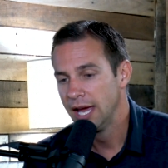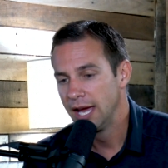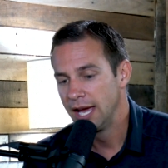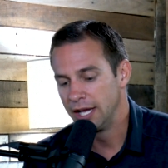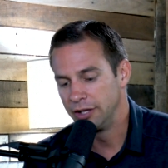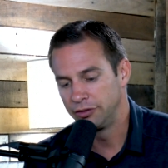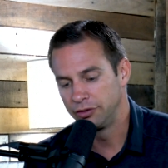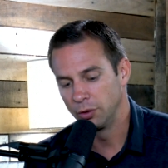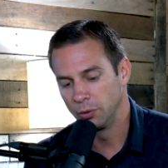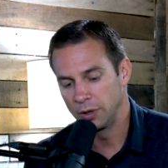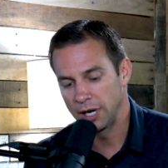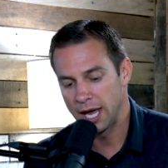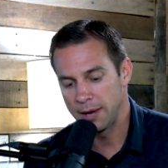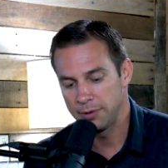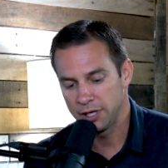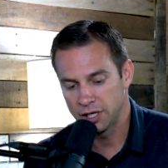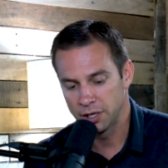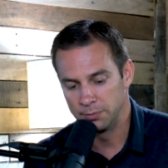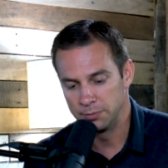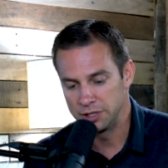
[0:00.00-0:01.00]
And so when I
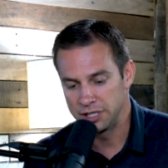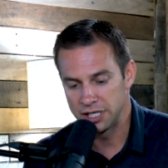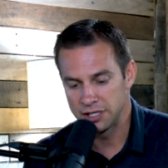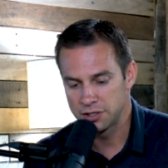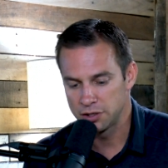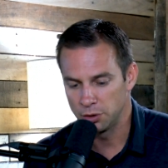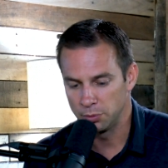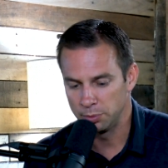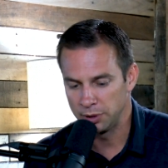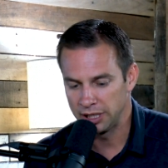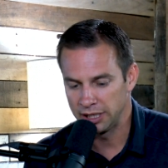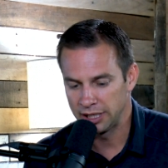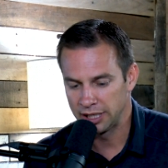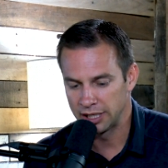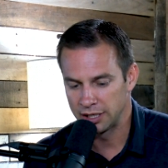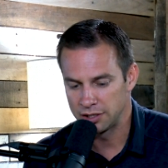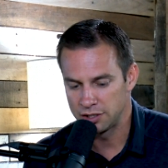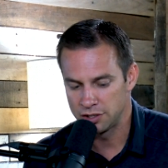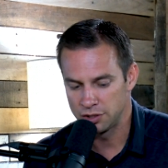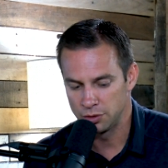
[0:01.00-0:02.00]
become
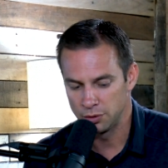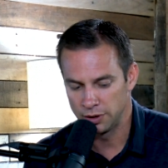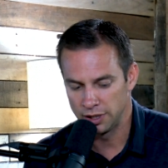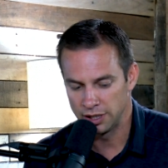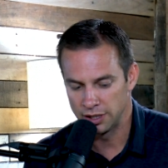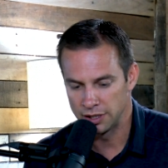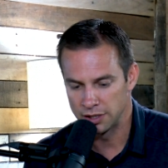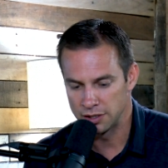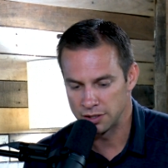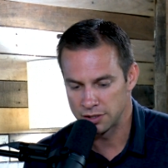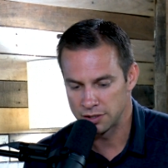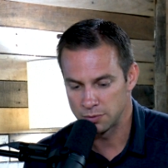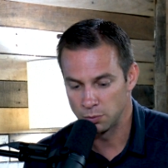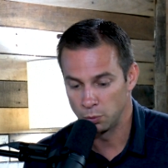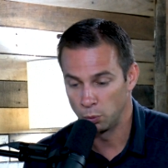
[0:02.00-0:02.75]
disobedient to his